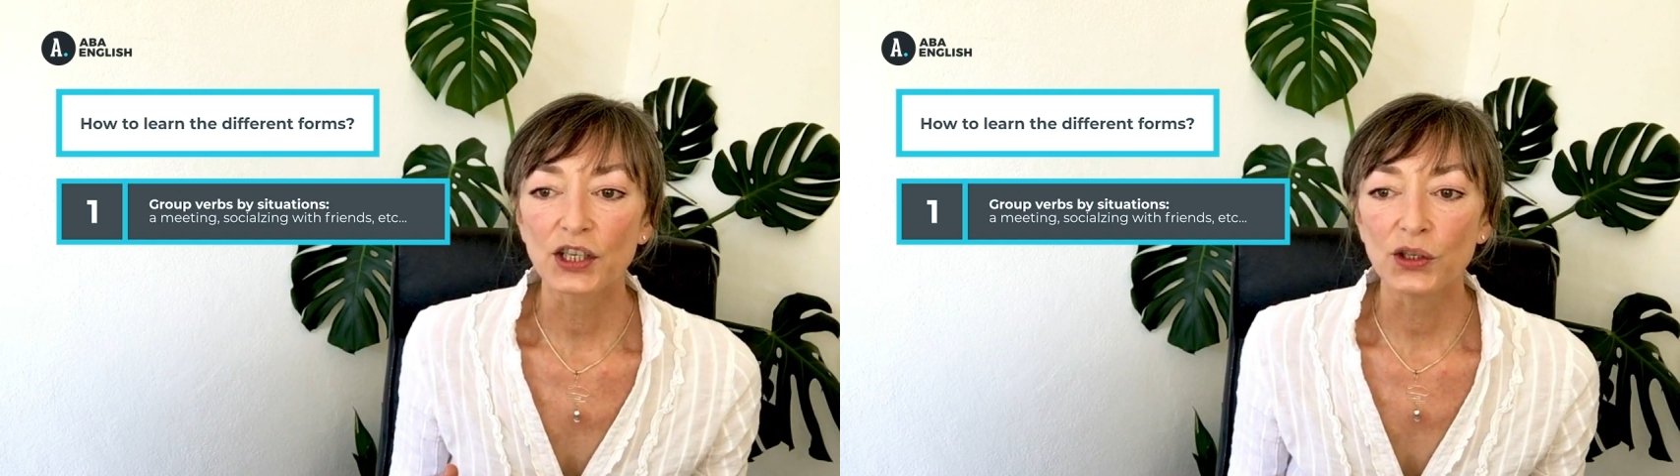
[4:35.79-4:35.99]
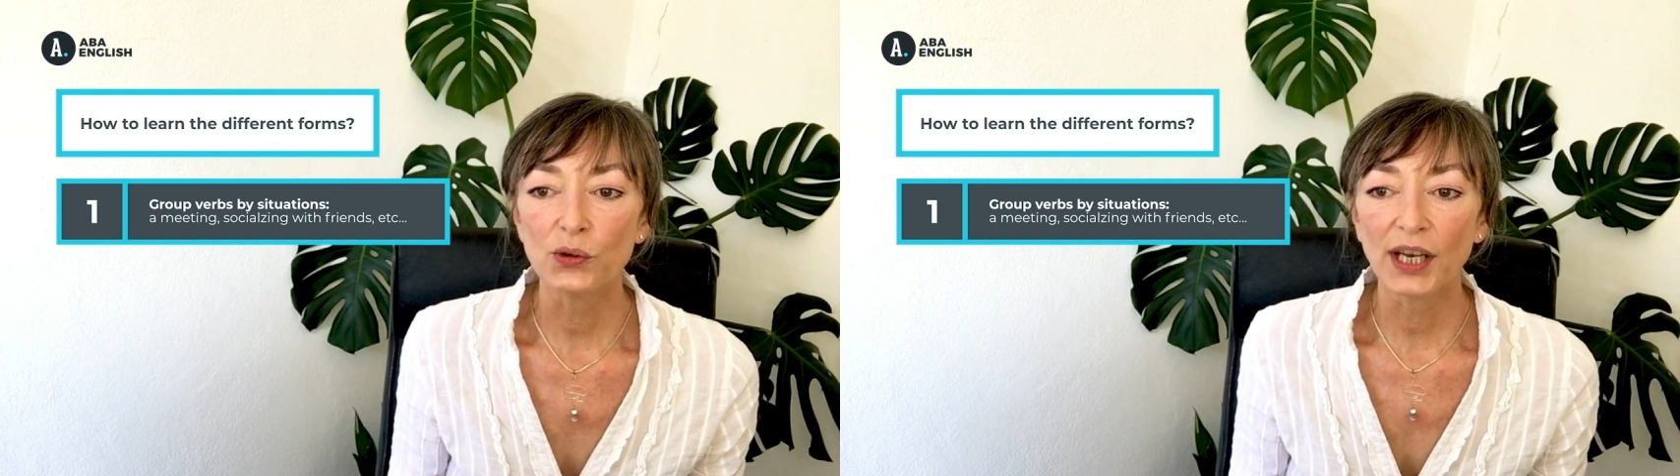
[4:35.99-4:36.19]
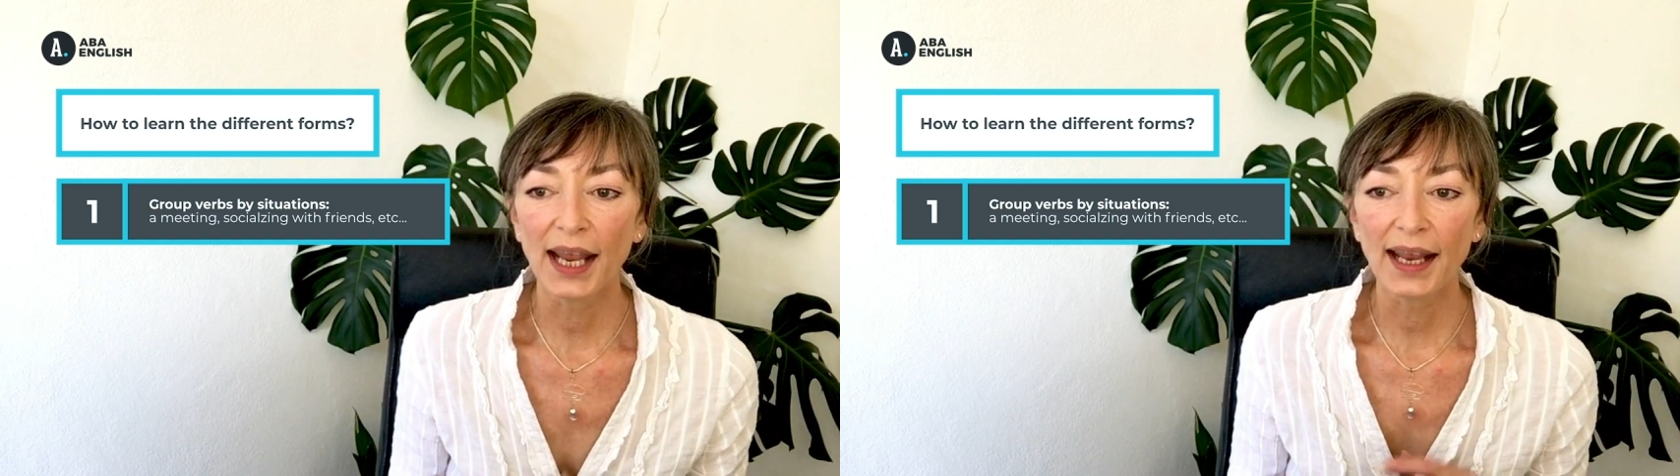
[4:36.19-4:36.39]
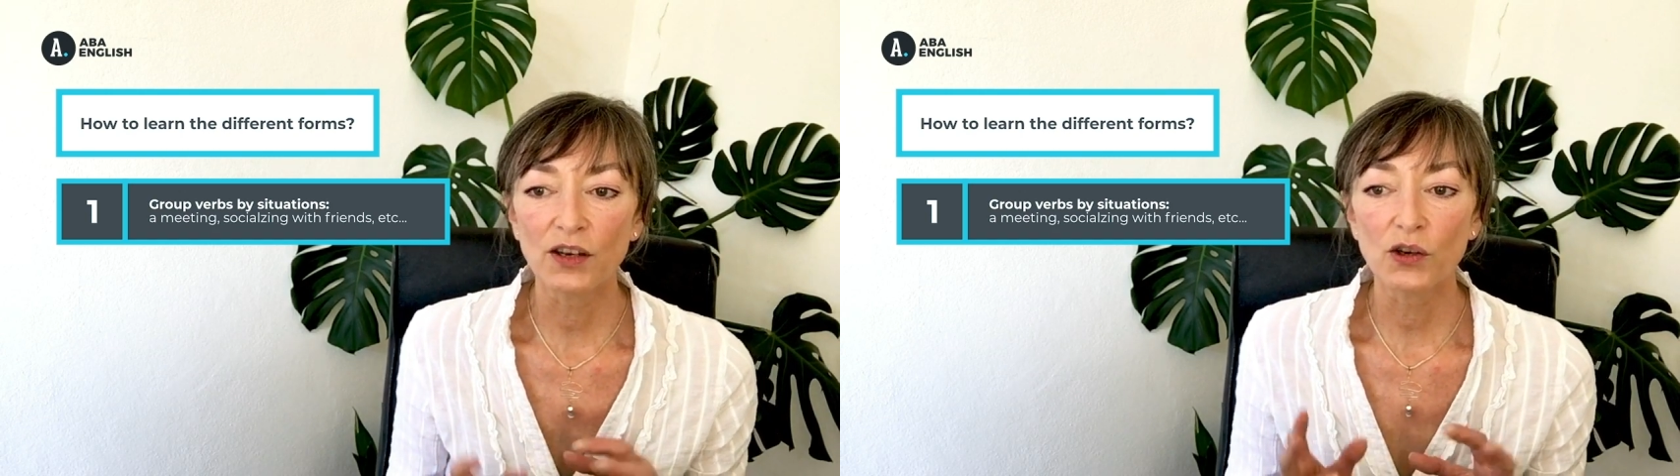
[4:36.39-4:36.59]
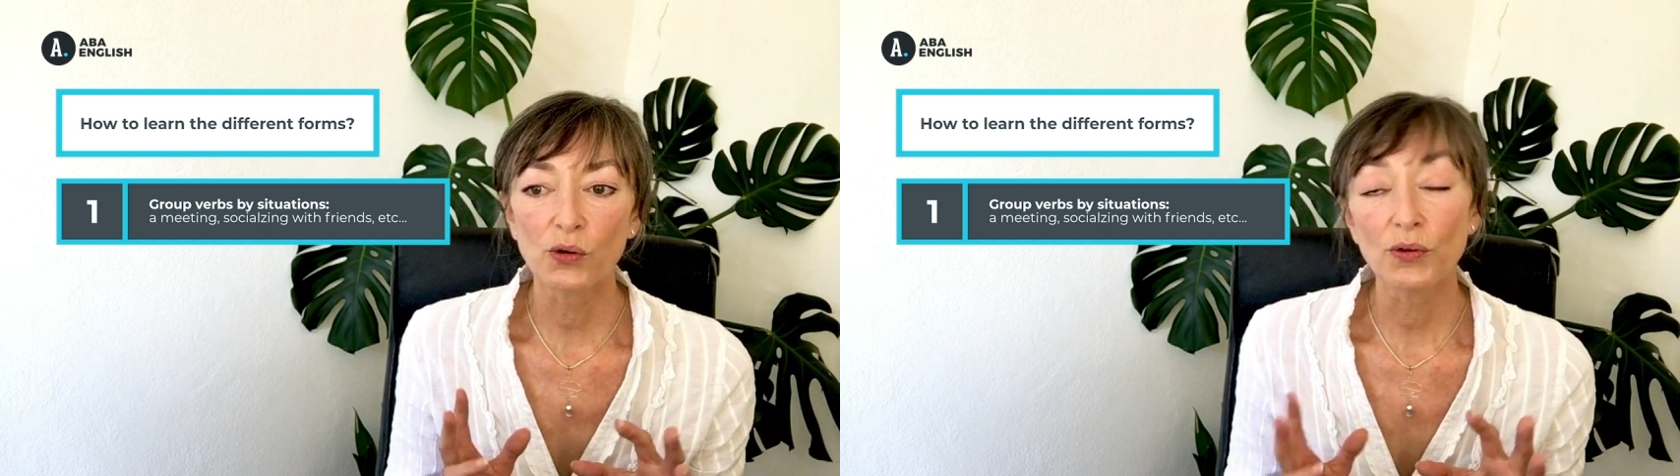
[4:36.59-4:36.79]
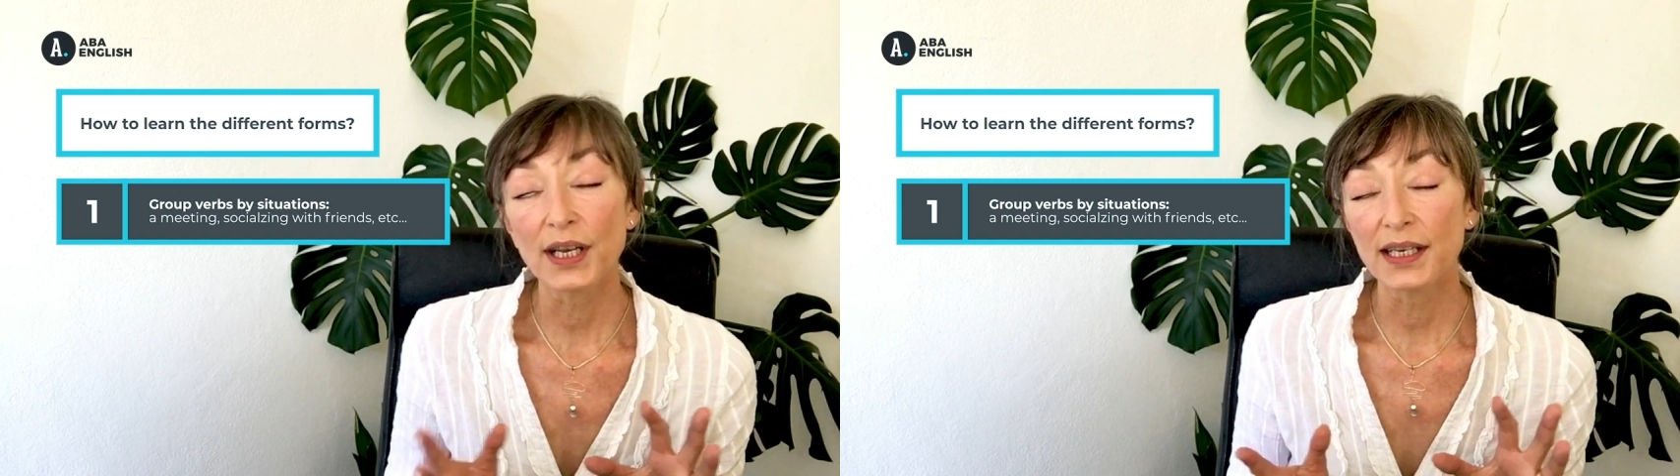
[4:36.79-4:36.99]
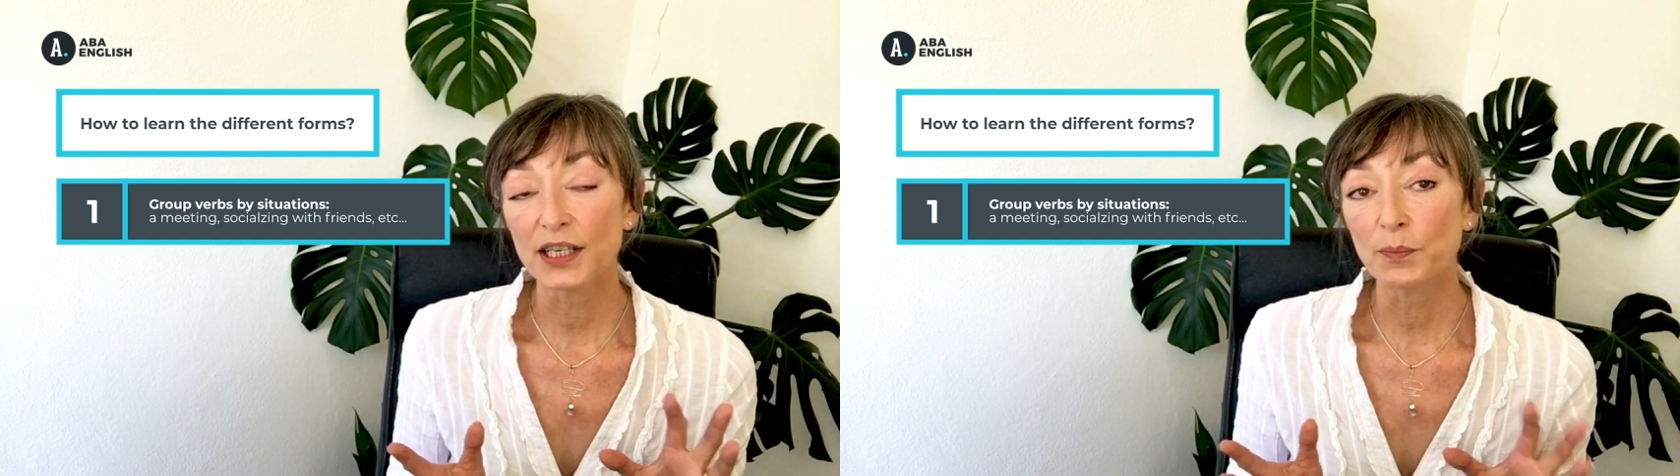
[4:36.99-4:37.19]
You can create